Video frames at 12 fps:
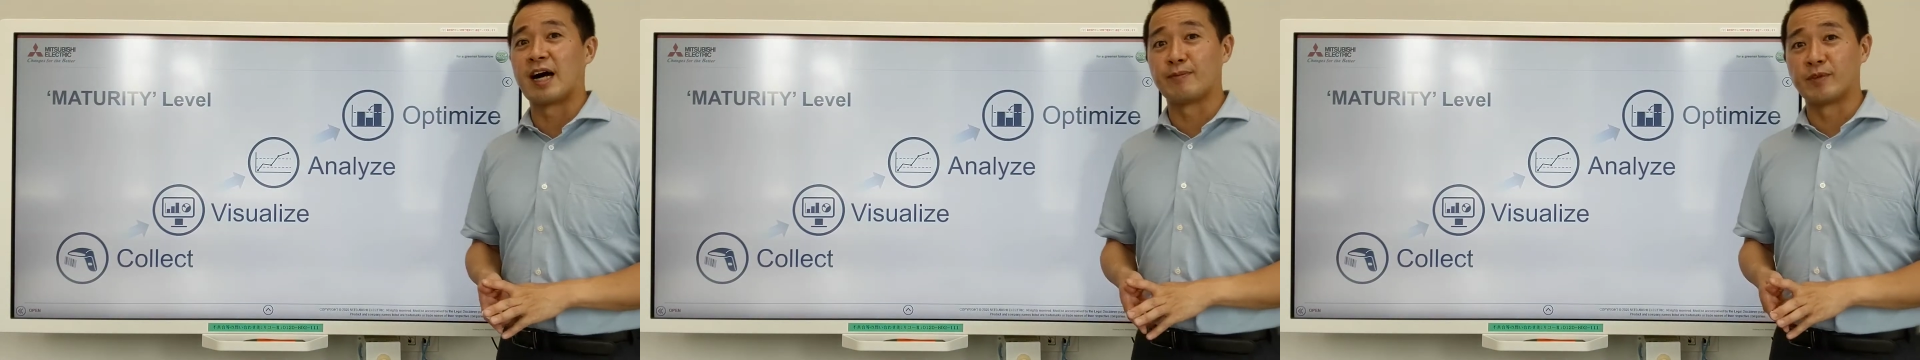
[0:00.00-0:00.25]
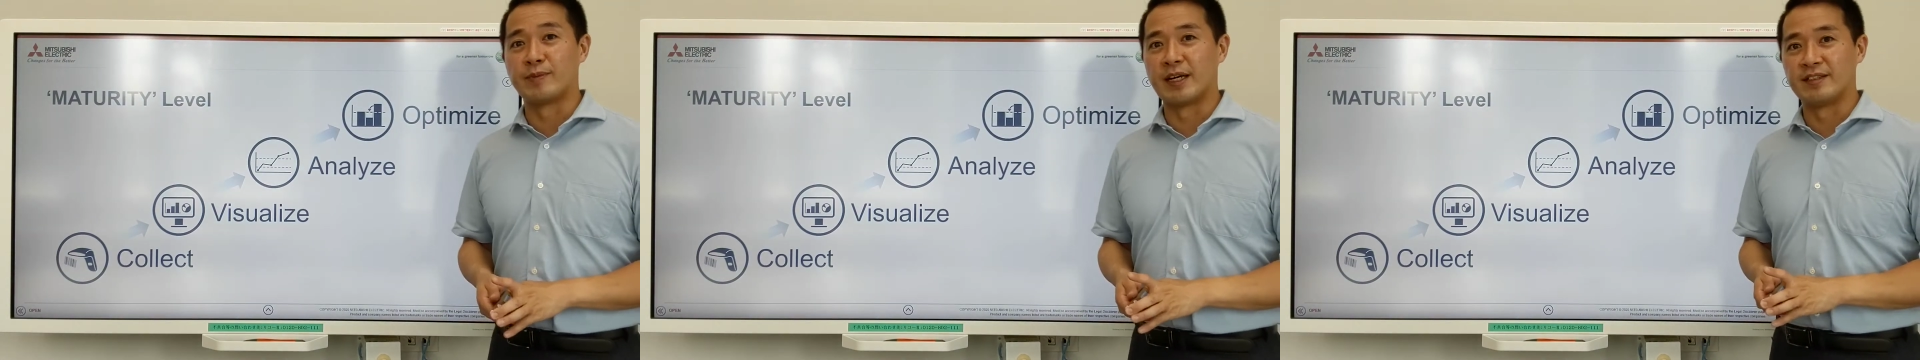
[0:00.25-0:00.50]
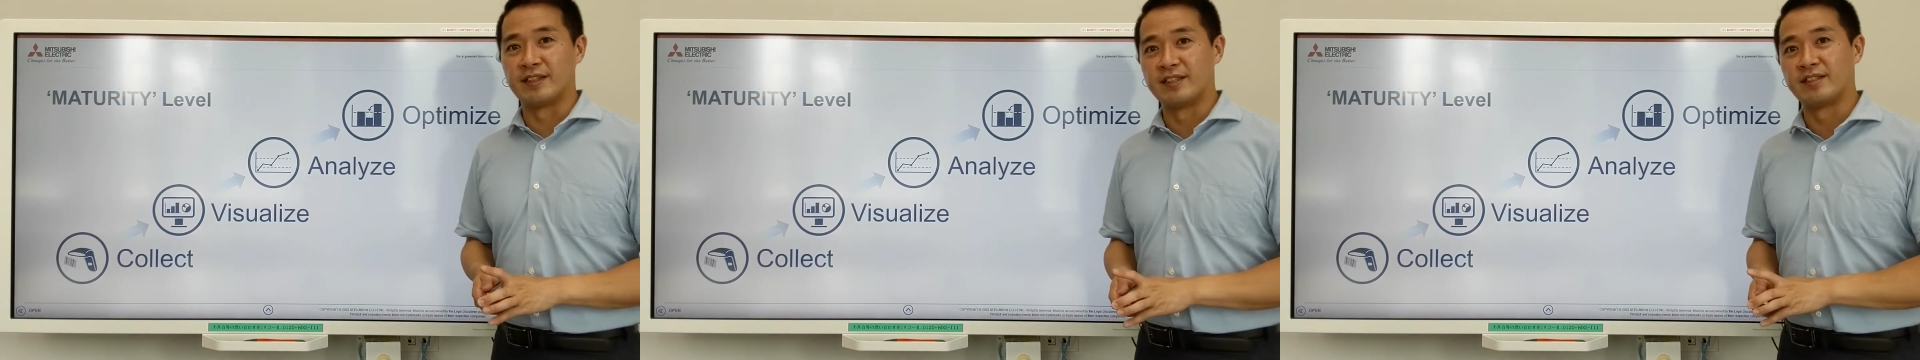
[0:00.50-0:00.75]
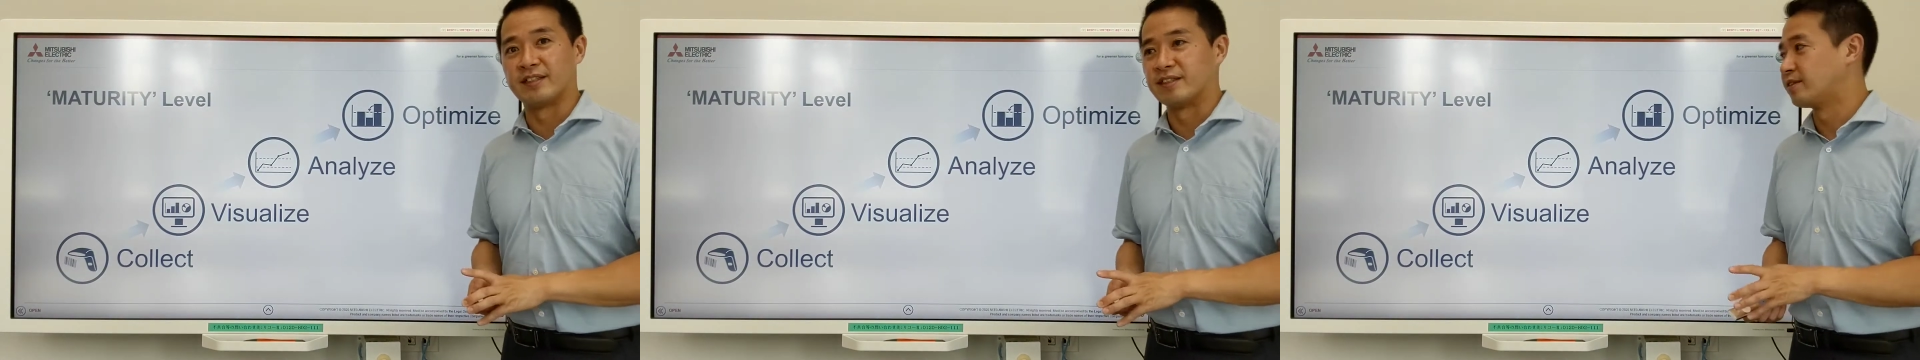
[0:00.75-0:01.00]

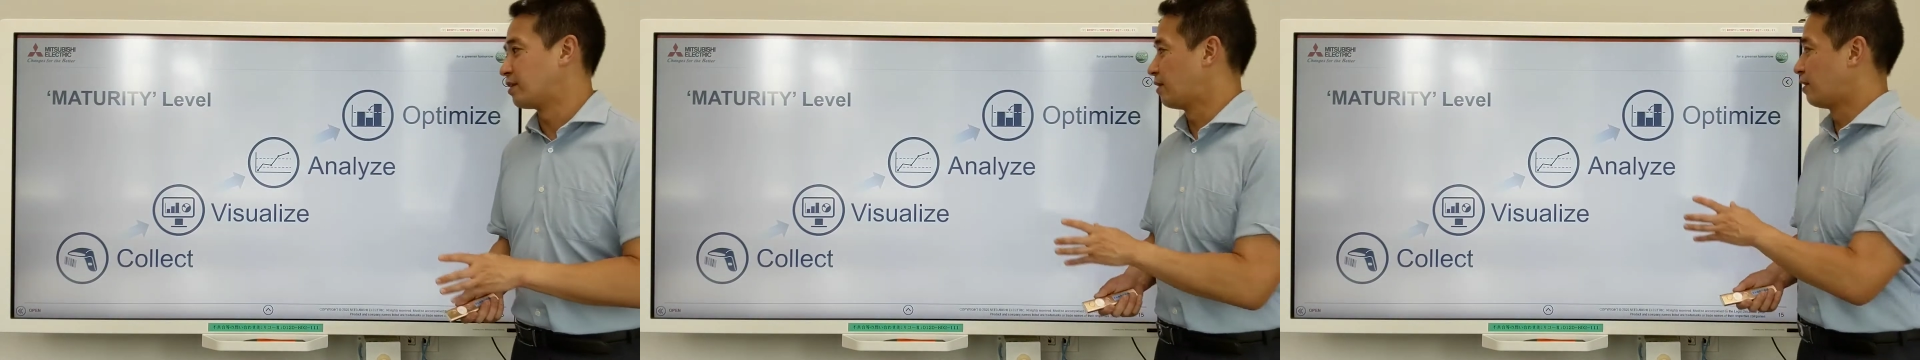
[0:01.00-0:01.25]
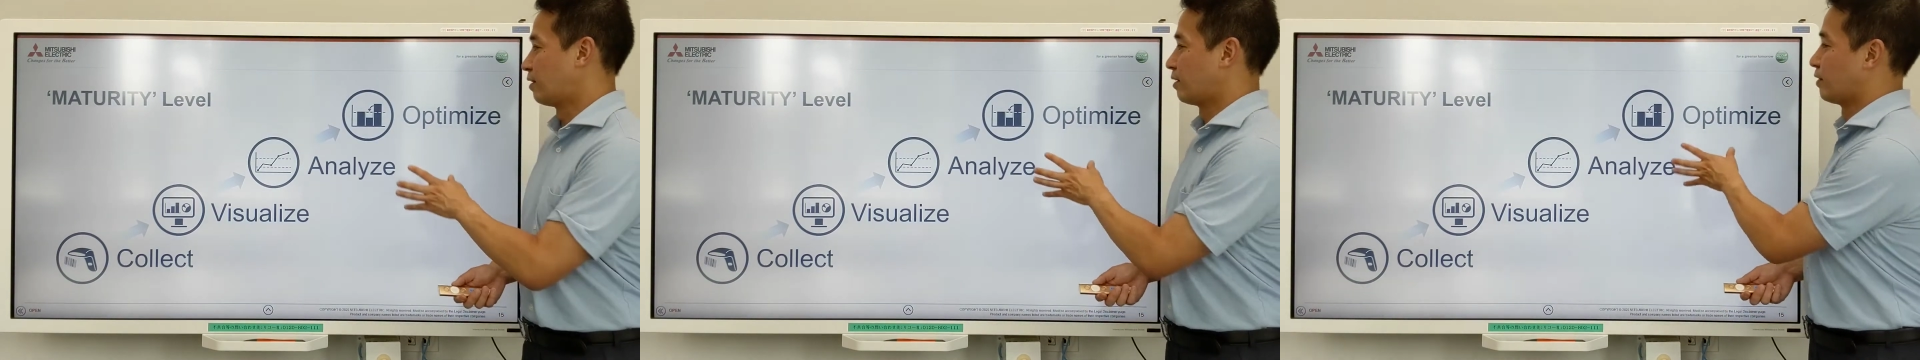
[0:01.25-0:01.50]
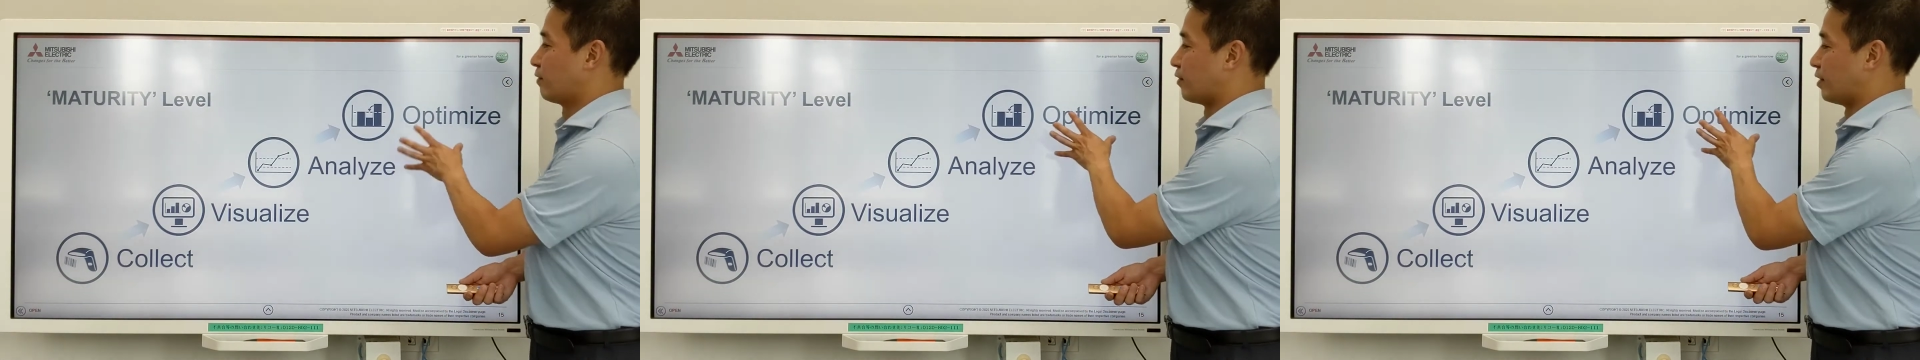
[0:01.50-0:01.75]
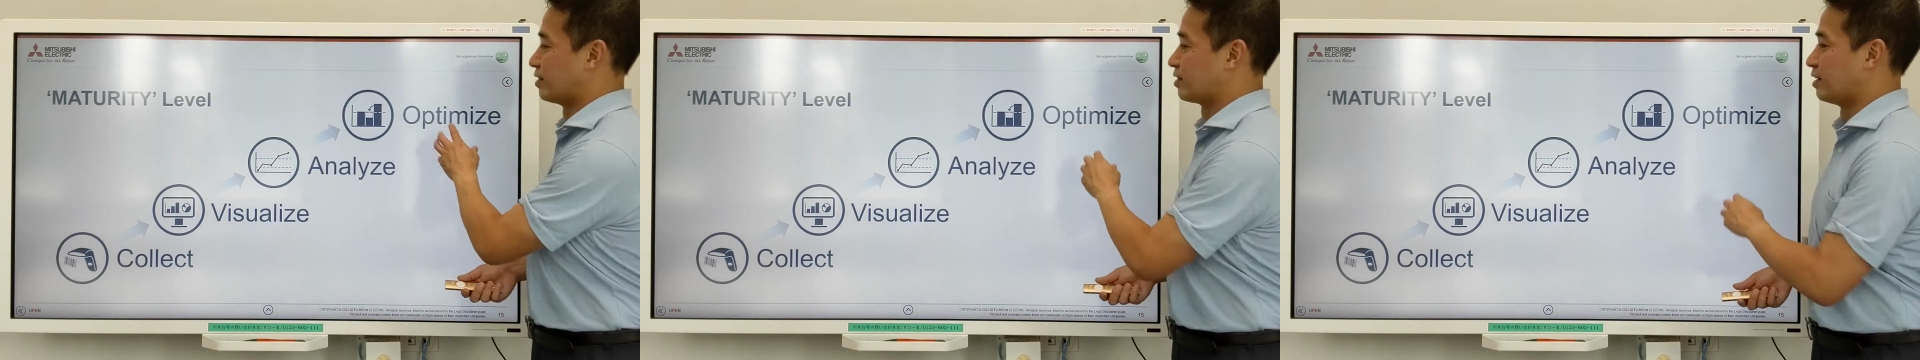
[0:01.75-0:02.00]
optimization.
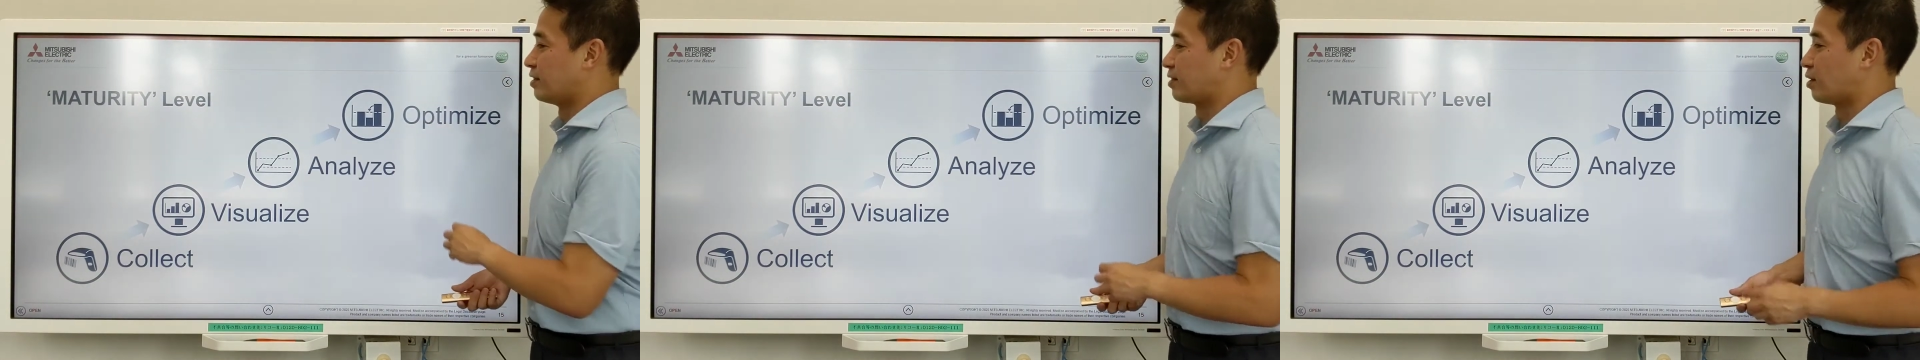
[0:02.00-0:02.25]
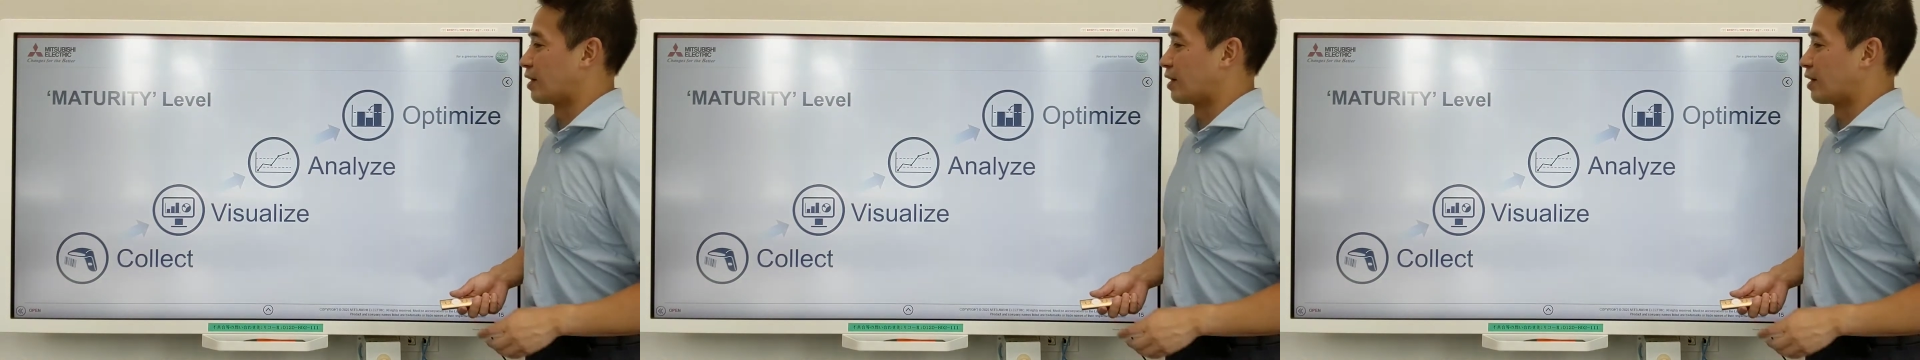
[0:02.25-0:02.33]
For instance,